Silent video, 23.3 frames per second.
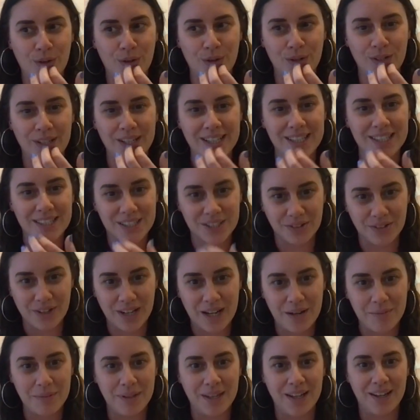on
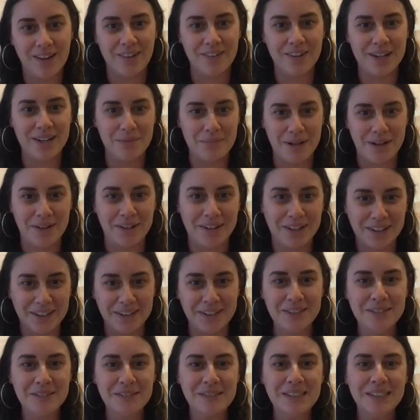Instagram that are in
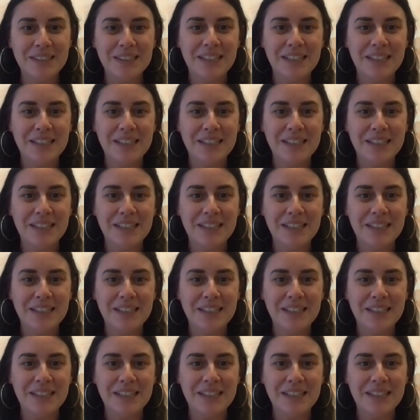America.